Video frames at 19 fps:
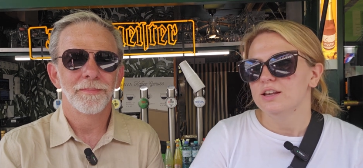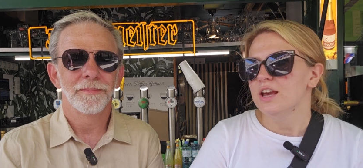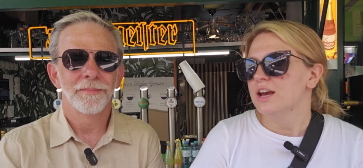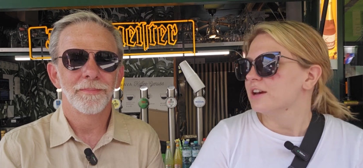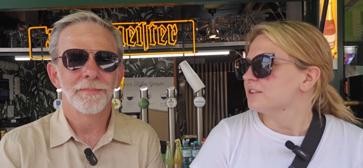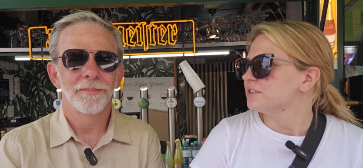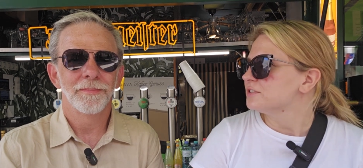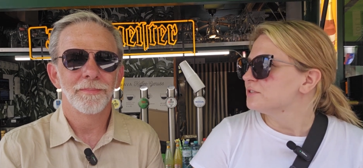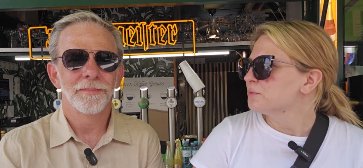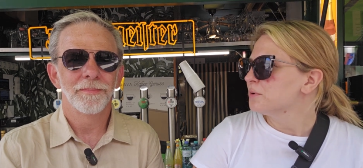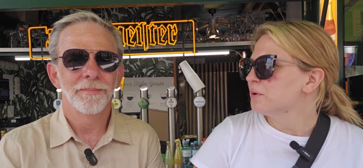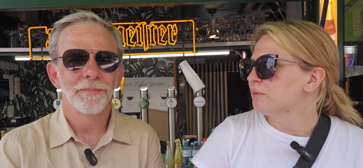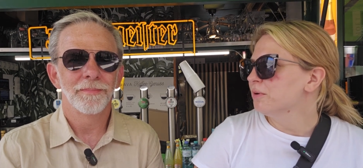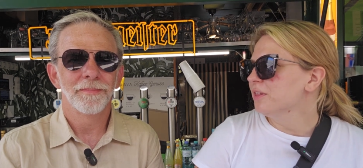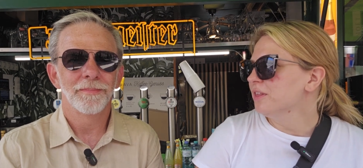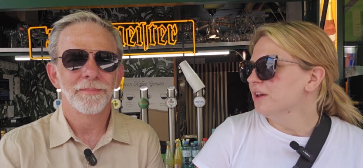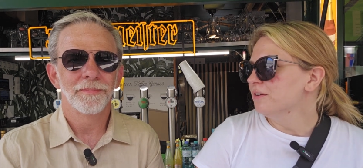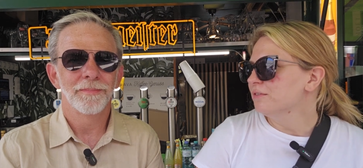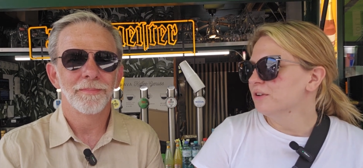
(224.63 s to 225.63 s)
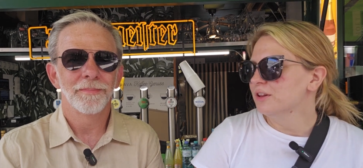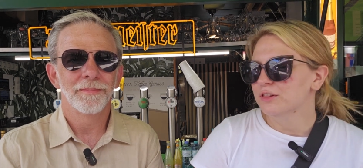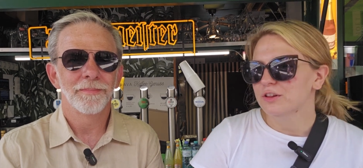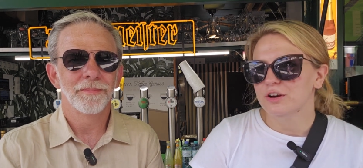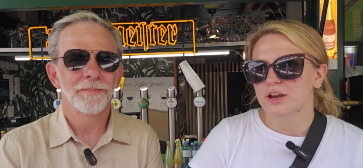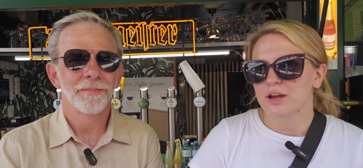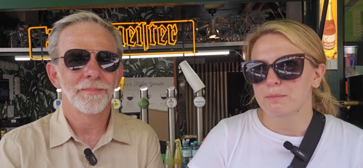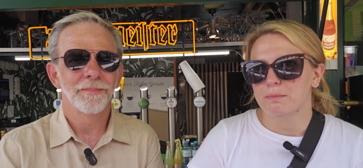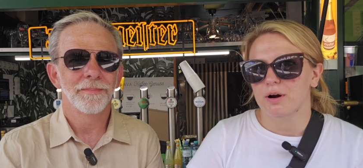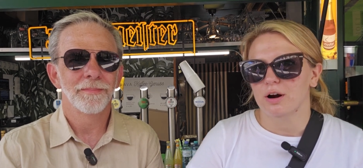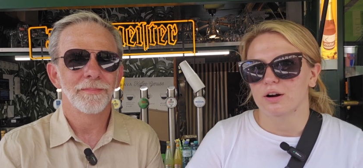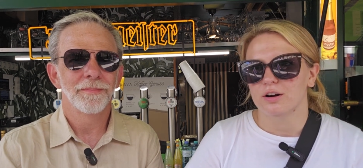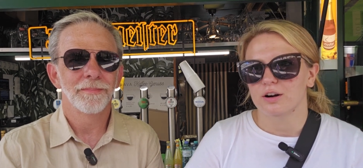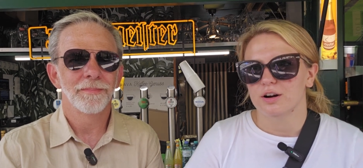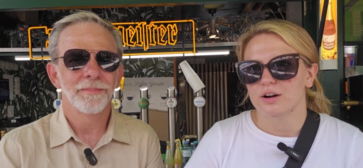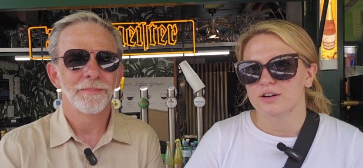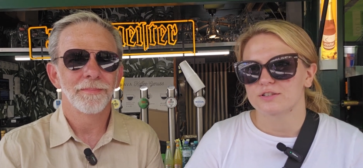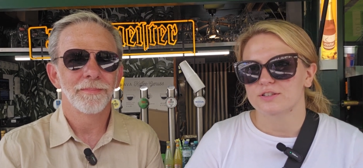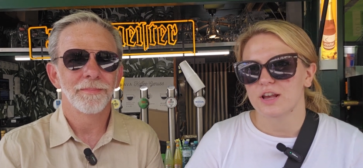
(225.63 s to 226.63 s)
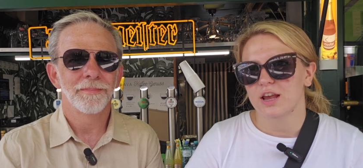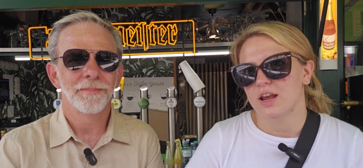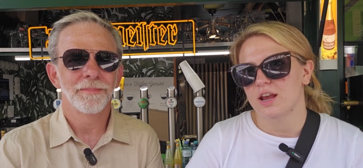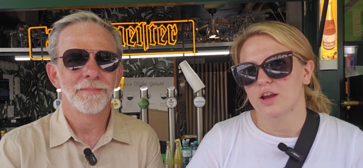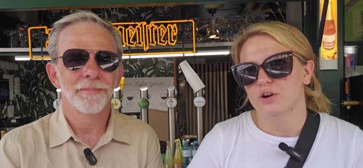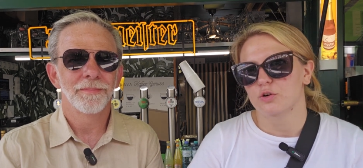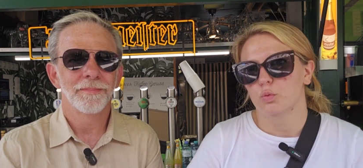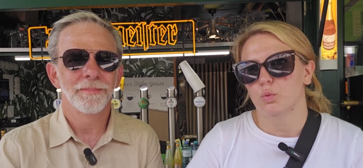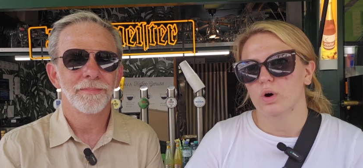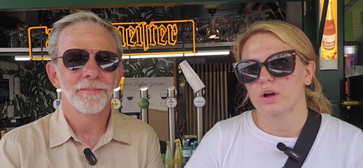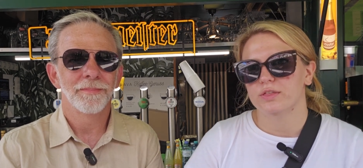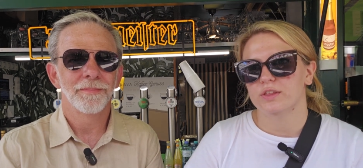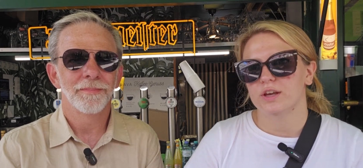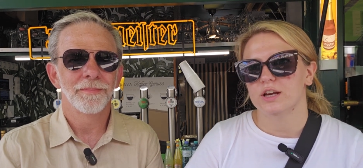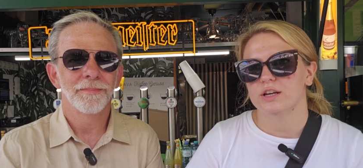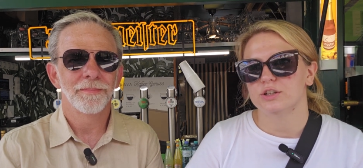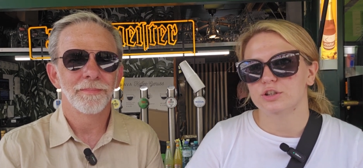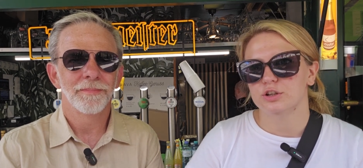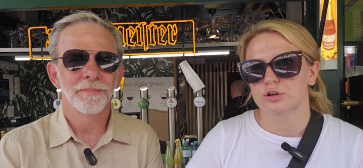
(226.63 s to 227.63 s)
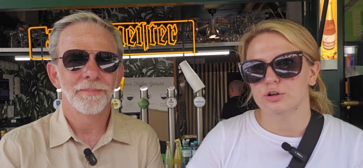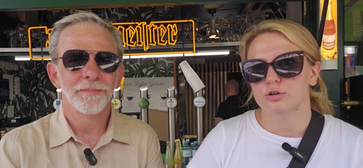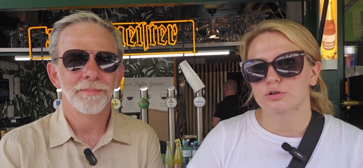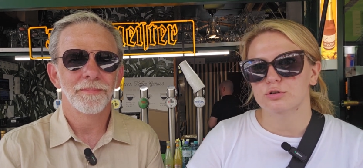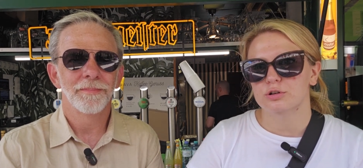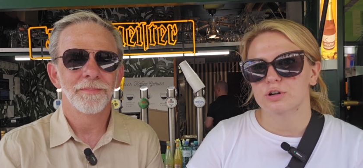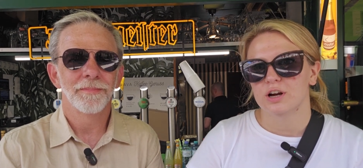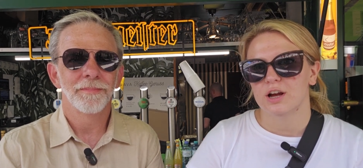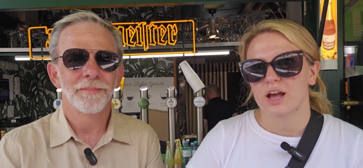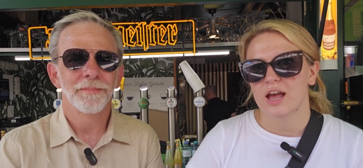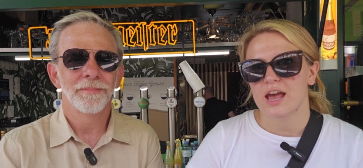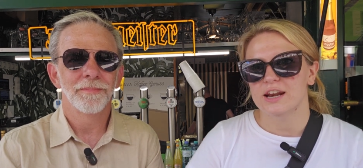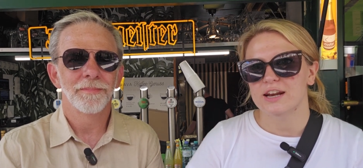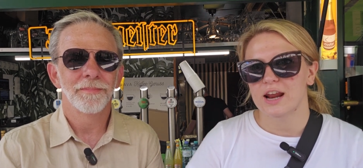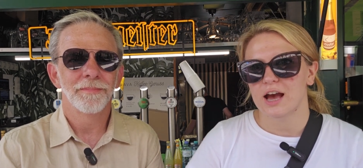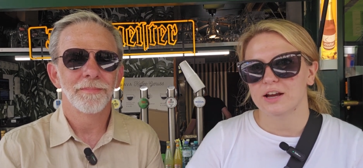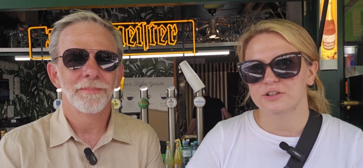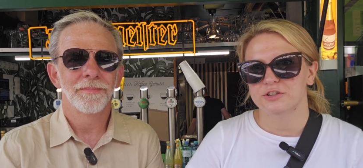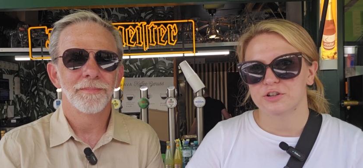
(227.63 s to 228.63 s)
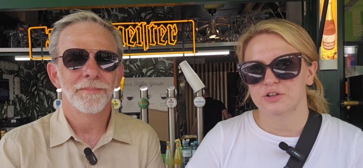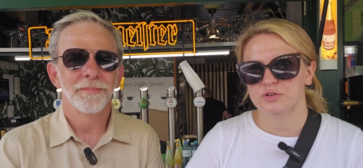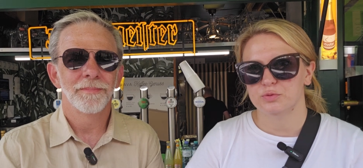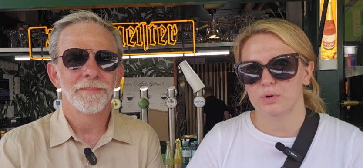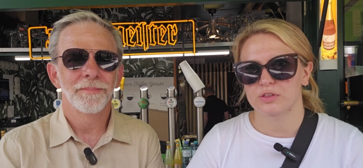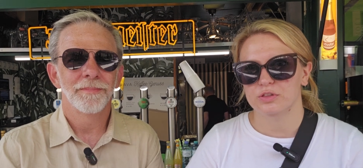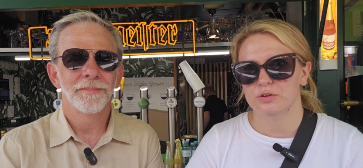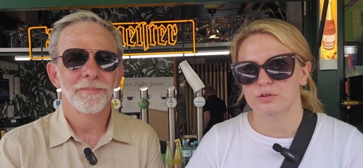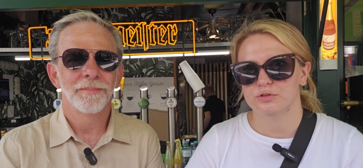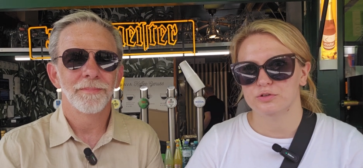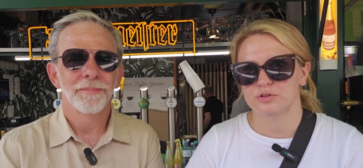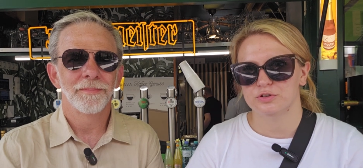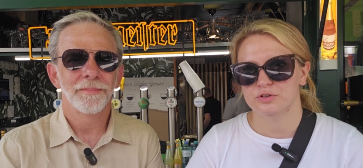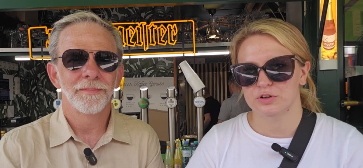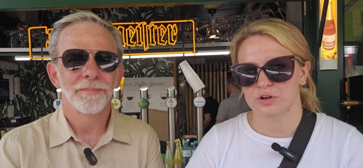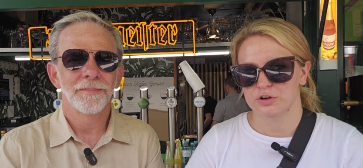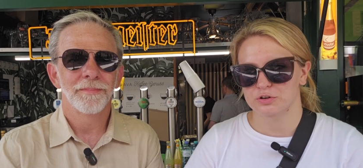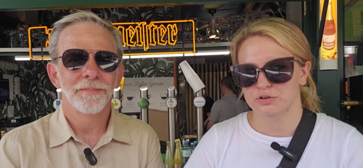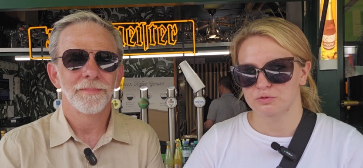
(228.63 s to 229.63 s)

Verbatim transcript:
Speaker 1: Yeah, so we really have to look at partners and what they do and not just what those